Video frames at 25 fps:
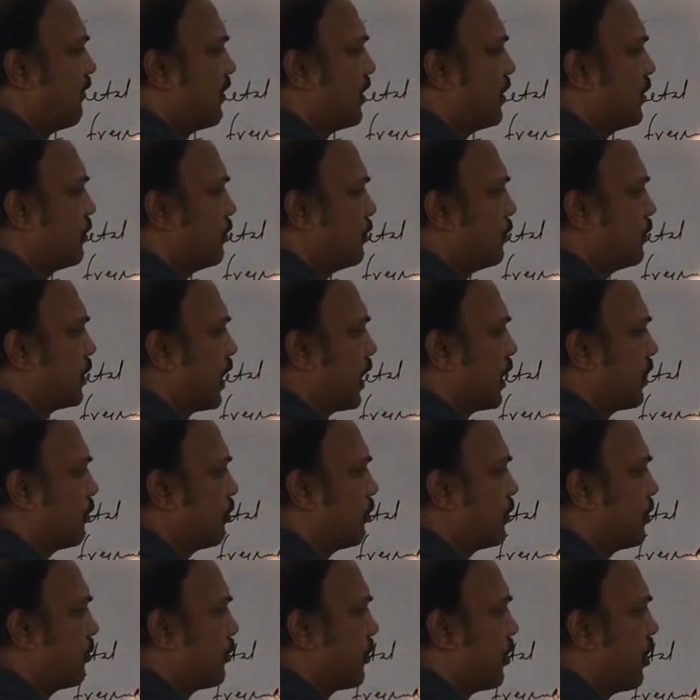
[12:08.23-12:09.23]
into 10 to
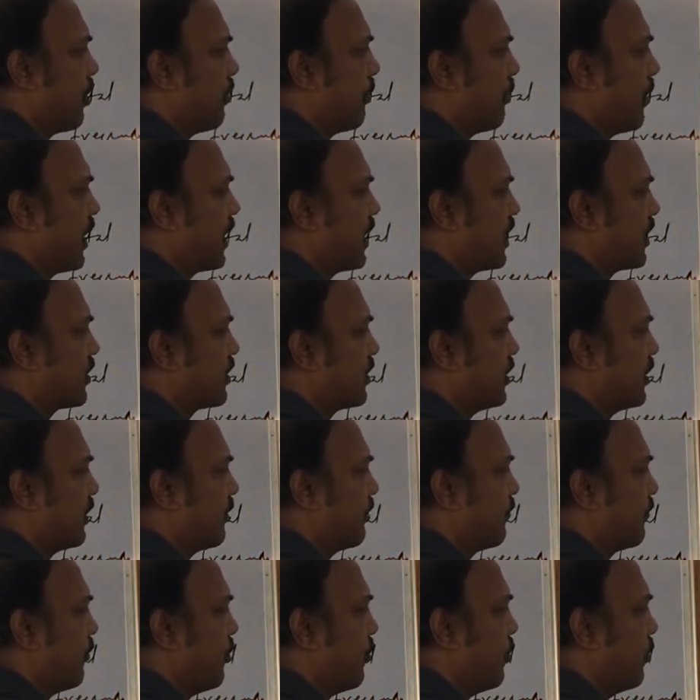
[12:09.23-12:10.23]
the power minus
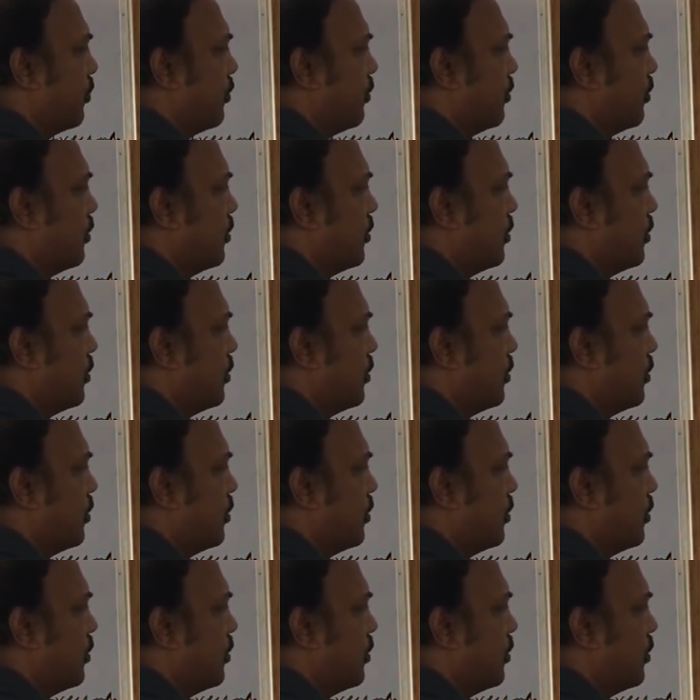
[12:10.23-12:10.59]
34